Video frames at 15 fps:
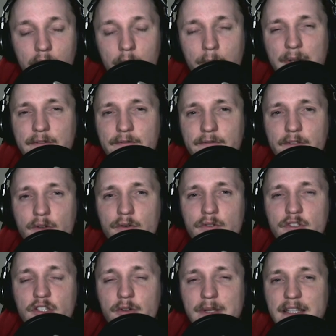But if you're
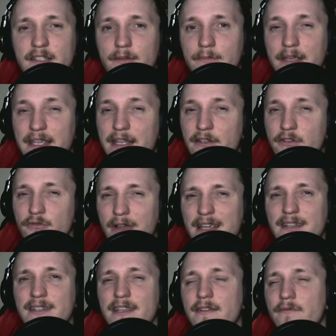doing something
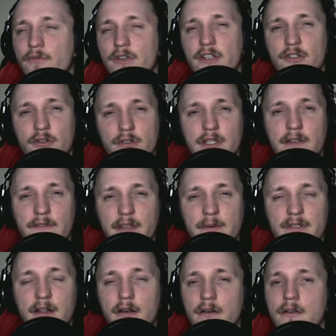interactive or you talk to your
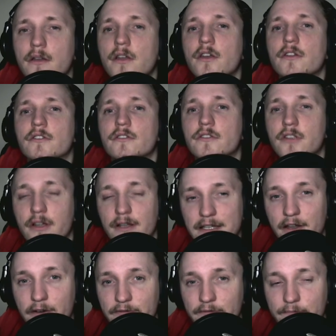viewers a lot, turn
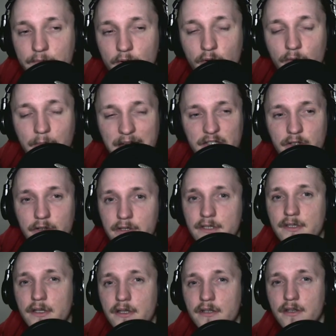it off or make sure it's
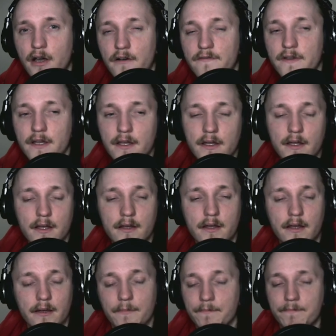turned off,
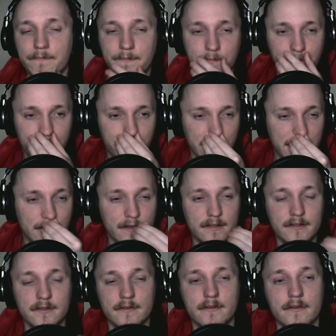
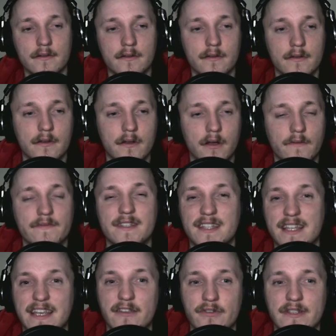because
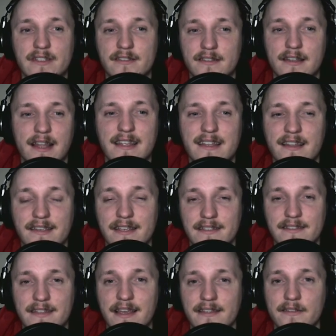obviously it increases delay, like it
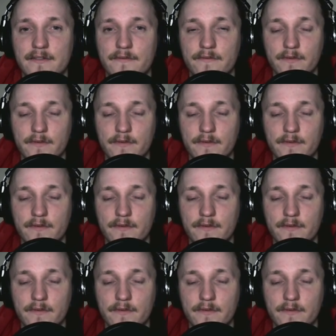says.